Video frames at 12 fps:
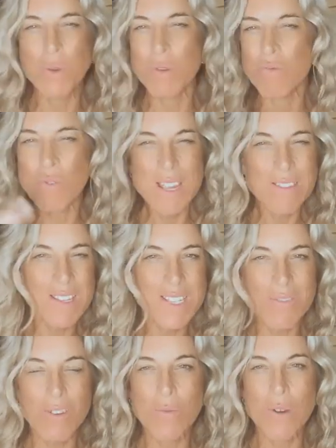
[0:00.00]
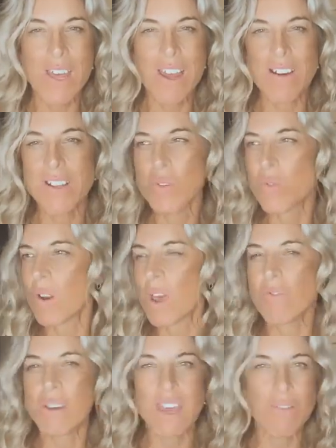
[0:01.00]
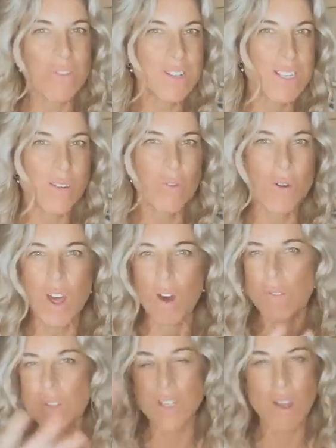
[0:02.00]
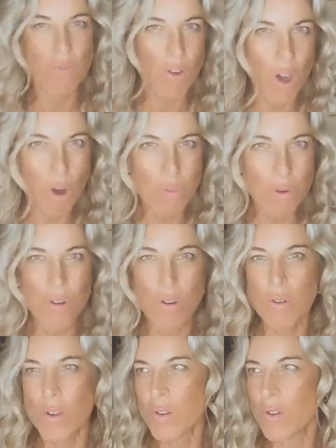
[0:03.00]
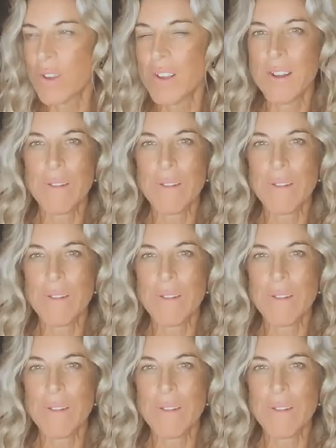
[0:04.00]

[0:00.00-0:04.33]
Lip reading: We read this everywhere. It's all over every single self-help guru,